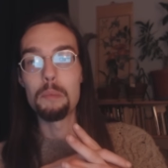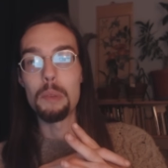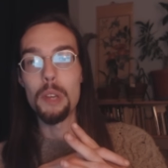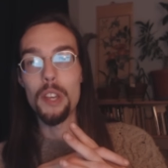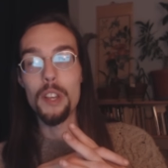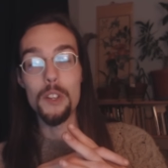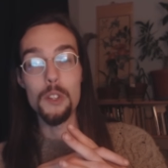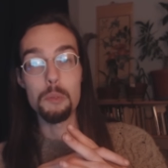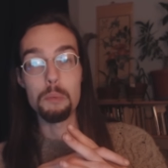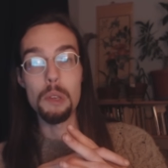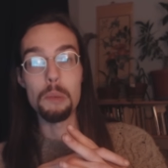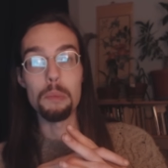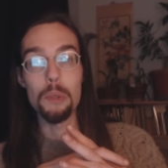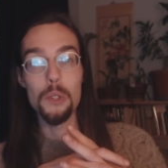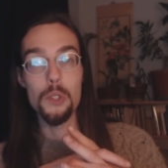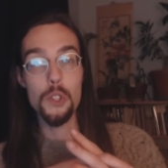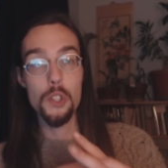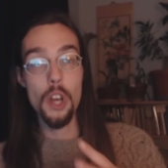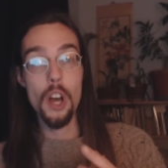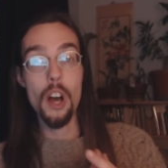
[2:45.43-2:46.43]
because
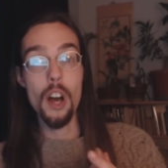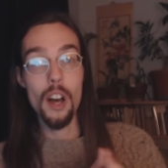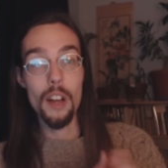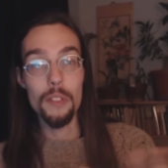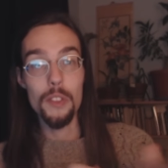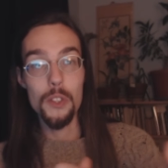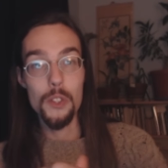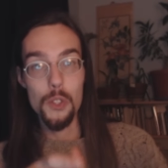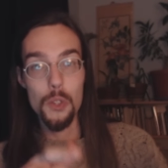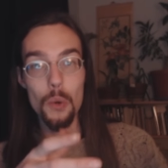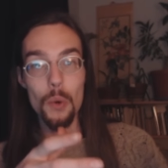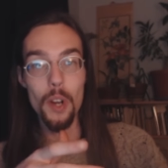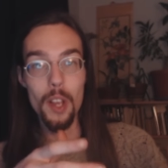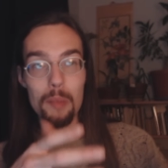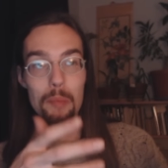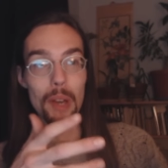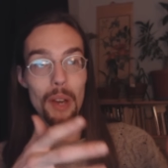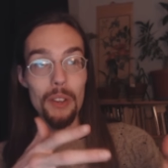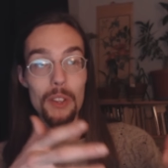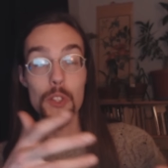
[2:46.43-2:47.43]
people saw the story
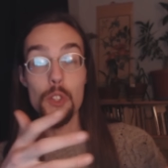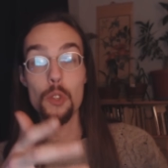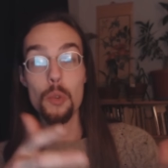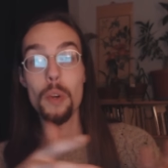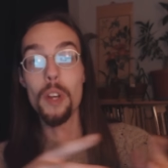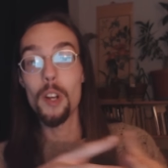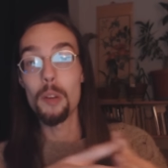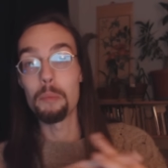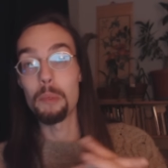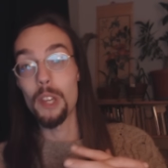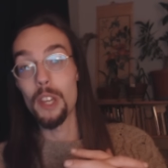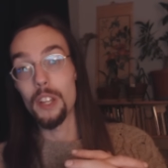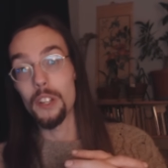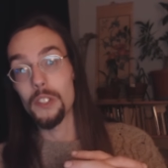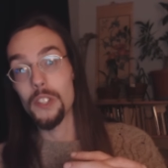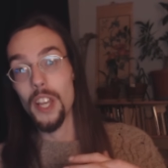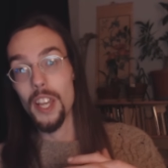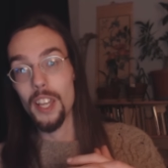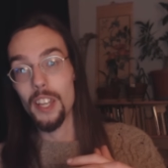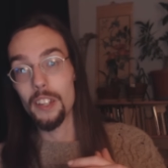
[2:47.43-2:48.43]
about his Twitter
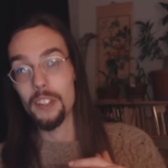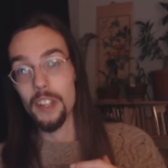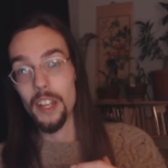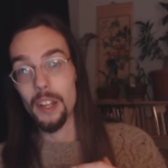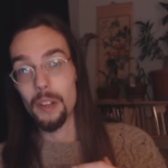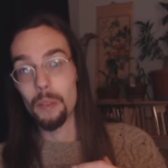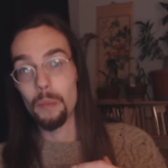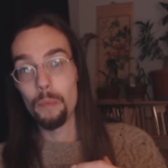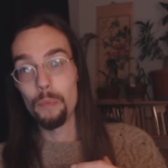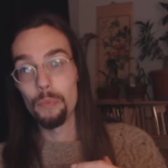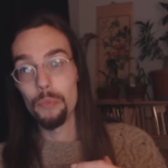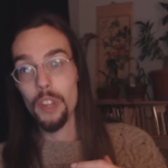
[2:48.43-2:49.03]
being taken down.